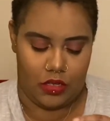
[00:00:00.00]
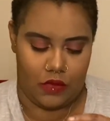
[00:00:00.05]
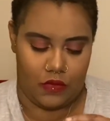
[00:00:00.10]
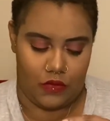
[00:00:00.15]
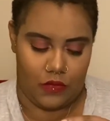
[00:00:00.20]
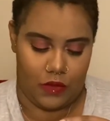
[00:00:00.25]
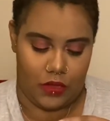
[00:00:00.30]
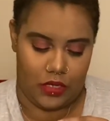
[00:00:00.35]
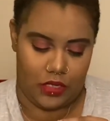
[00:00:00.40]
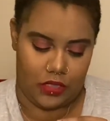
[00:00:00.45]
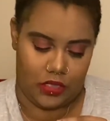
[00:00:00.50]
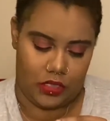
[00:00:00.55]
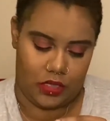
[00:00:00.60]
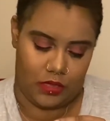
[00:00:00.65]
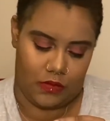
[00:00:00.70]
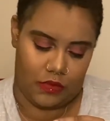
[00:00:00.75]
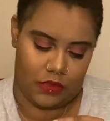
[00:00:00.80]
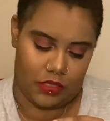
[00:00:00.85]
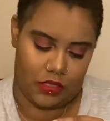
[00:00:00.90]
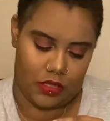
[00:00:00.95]
What is the name of
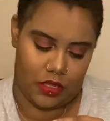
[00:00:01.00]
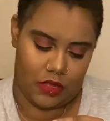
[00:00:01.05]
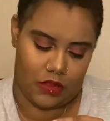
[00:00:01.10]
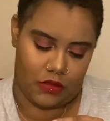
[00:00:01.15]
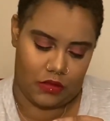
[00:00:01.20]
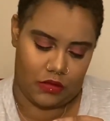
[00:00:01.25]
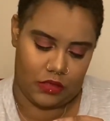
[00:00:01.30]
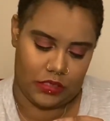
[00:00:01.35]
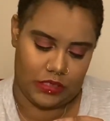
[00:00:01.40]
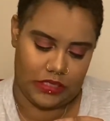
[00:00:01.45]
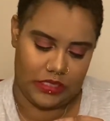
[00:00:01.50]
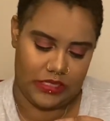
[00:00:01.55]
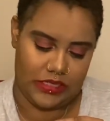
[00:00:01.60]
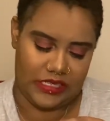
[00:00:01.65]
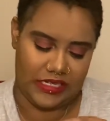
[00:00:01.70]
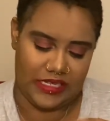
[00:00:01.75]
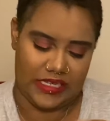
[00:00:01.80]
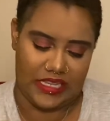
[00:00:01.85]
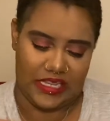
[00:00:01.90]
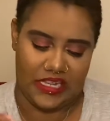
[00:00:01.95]
this color? Season
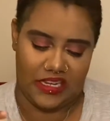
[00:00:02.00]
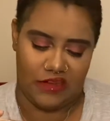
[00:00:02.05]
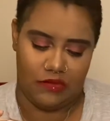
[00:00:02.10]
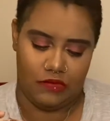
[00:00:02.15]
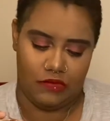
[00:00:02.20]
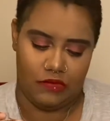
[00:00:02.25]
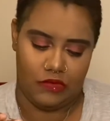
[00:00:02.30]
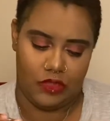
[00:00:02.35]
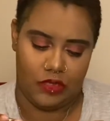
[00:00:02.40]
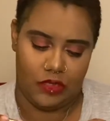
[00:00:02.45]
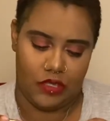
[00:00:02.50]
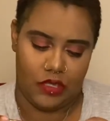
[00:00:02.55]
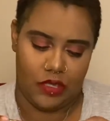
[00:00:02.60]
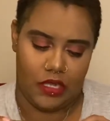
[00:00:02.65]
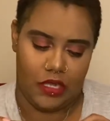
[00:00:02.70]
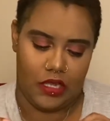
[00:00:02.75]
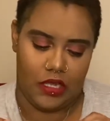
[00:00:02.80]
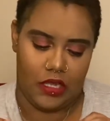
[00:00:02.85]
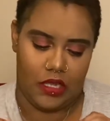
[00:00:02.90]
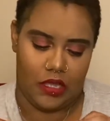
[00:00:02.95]
10.
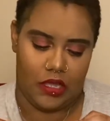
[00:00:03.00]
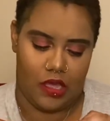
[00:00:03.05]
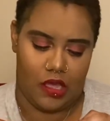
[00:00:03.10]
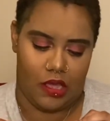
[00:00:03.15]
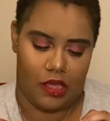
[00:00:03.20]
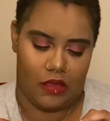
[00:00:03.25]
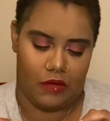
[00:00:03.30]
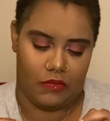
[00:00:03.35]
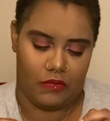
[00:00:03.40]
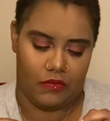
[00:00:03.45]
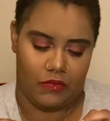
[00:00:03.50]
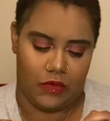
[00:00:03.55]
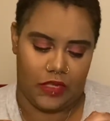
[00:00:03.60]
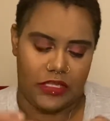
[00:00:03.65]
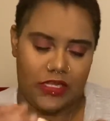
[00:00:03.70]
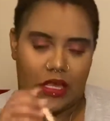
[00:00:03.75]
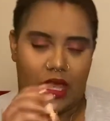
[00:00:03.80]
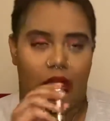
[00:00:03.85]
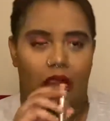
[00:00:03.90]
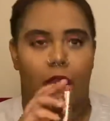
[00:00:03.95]
It's a
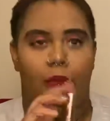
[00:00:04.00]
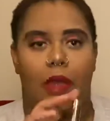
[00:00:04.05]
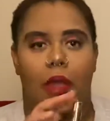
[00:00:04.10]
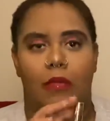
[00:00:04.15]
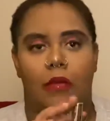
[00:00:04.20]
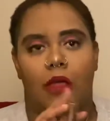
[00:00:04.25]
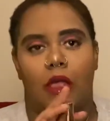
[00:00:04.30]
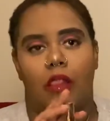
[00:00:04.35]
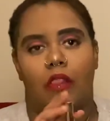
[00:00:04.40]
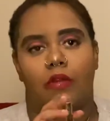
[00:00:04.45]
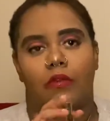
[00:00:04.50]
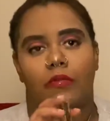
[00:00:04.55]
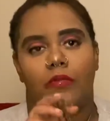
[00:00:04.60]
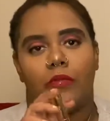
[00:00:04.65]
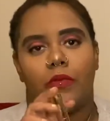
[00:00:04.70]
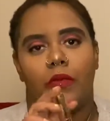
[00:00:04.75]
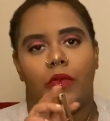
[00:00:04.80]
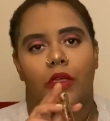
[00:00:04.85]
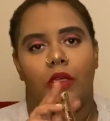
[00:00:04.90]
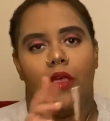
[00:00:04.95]
ColourPop color.
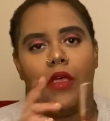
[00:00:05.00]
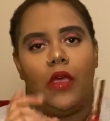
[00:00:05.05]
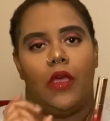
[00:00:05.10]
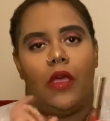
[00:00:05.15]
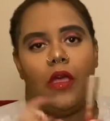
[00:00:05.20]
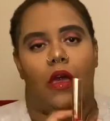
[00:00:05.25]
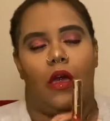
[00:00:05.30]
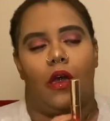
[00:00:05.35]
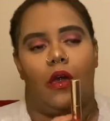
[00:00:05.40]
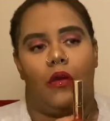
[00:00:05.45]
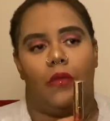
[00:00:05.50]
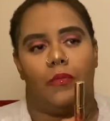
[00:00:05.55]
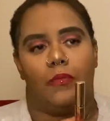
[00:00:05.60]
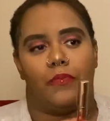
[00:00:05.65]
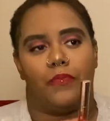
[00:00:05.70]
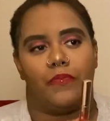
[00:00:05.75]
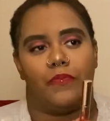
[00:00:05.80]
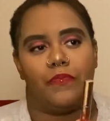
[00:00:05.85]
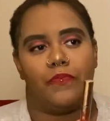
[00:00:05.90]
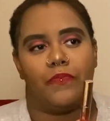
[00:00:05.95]

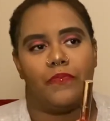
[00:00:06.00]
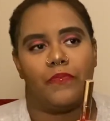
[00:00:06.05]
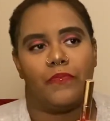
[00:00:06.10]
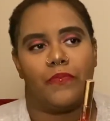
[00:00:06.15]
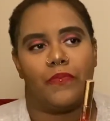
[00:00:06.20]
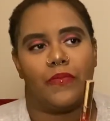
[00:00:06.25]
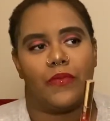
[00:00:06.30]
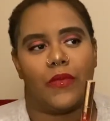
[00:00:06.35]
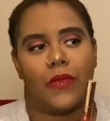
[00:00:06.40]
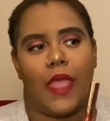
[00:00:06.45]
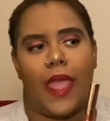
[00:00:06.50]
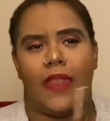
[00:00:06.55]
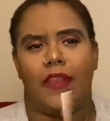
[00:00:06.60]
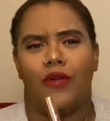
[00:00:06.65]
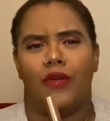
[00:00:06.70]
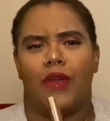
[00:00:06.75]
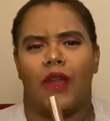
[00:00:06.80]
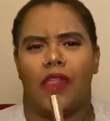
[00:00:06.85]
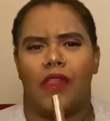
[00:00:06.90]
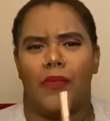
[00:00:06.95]
I know
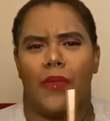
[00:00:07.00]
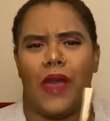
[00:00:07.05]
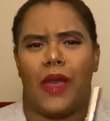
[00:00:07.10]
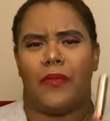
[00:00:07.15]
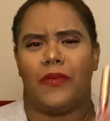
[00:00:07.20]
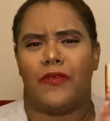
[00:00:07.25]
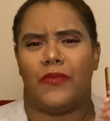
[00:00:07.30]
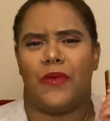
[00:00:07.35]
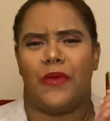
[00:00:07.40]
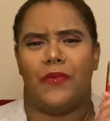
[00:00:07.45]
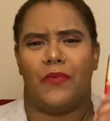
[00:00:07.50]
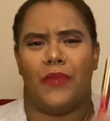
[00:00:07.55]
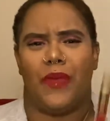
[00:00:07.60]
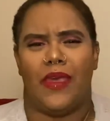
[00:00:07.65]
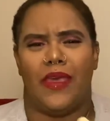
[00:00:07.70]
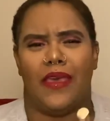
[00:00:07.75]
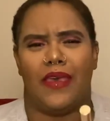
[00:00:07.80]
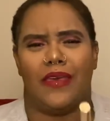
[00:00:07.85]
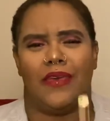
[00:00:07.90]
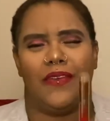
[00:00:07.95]
ColourPop has been
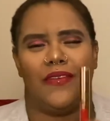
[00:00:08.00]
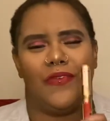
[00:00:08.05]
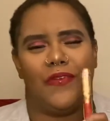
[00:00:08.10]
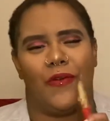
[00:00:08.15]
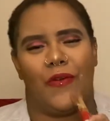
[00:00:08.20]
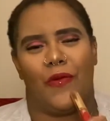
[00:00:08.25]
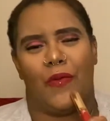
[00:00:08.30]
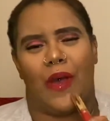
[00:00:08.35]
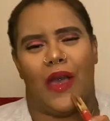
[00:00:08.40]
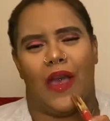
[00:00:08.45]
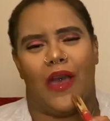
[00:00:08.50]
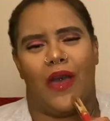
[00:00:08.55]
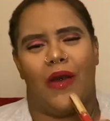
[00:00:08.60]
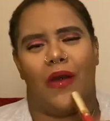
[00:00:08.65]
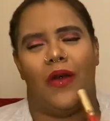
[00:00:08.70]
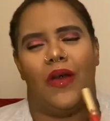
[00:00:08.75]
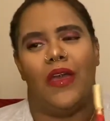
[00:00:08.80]
big for a while.